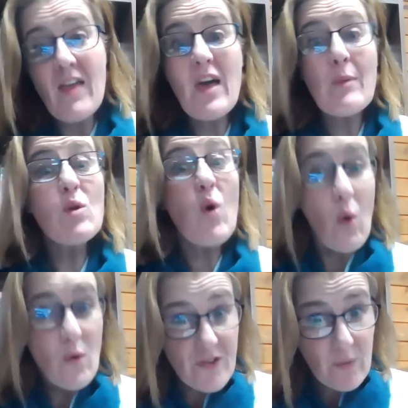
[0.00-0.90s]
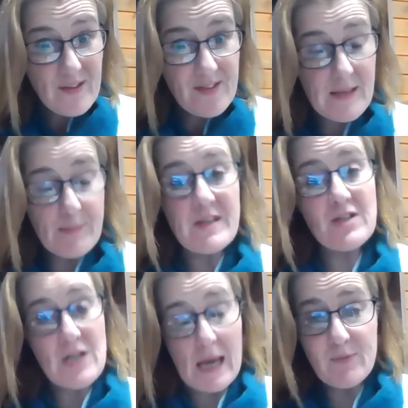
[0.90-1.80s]
they will also accept that
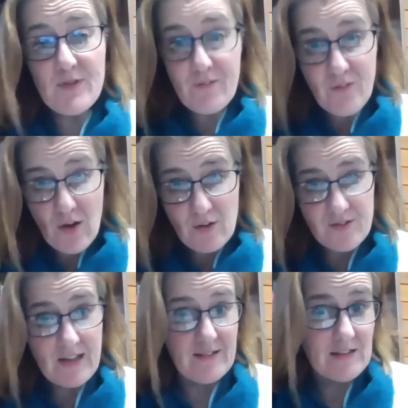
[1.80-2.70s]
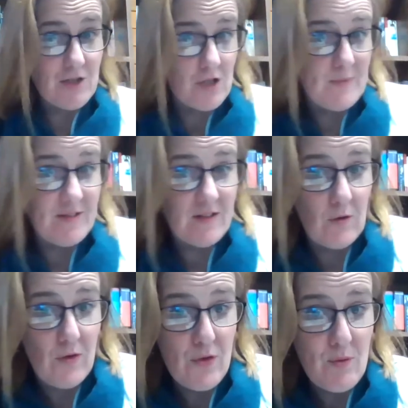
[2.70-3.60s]
James I has legitimacy
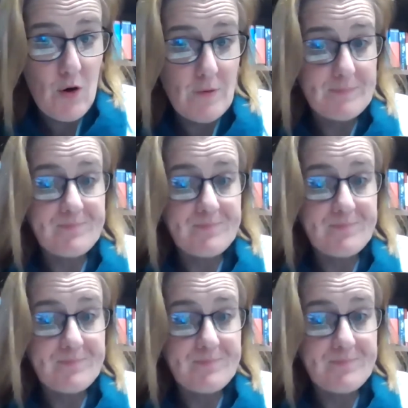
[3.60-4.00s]
on the throne.